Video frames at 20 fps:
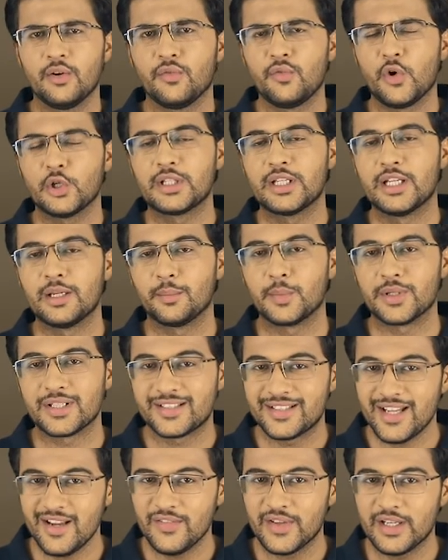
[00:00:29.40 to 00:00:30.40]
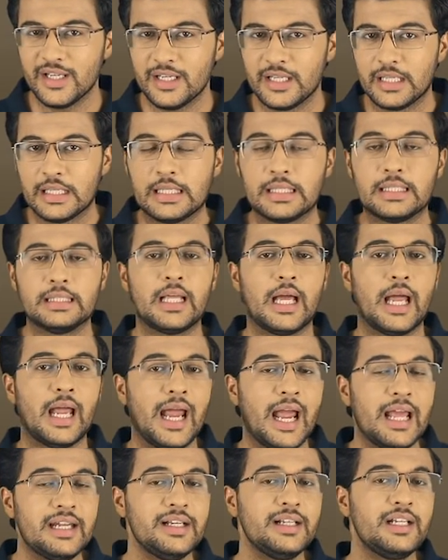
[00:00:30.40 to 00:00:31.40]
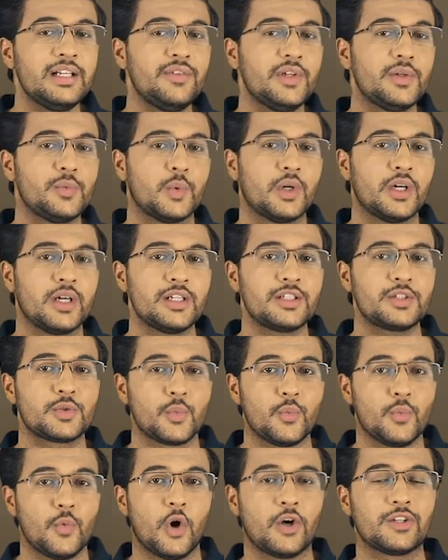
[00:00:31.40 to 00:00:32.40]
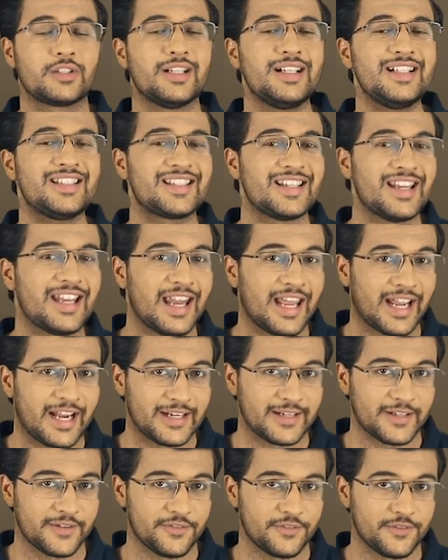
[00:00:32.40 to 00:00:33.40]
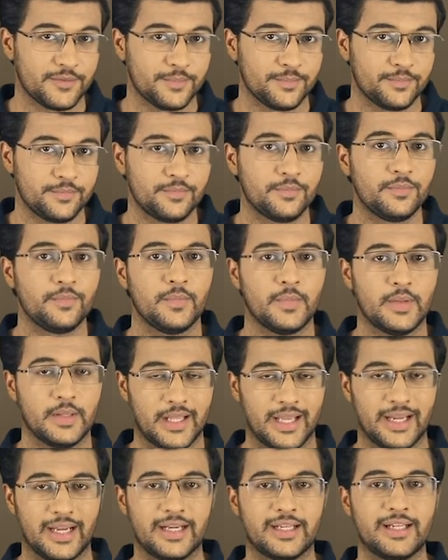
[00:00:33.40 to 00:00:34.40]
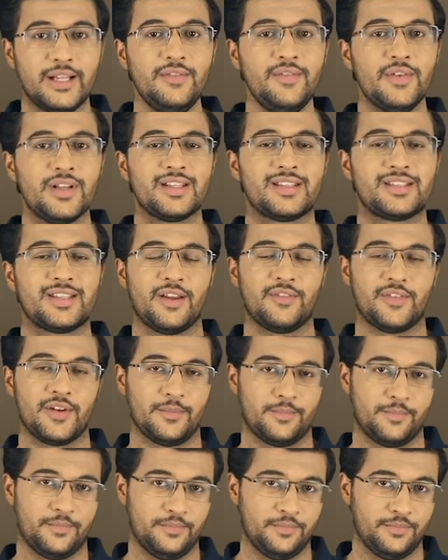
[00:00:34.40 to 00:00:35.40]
For the number 7, the additive inverse was its negative, -7.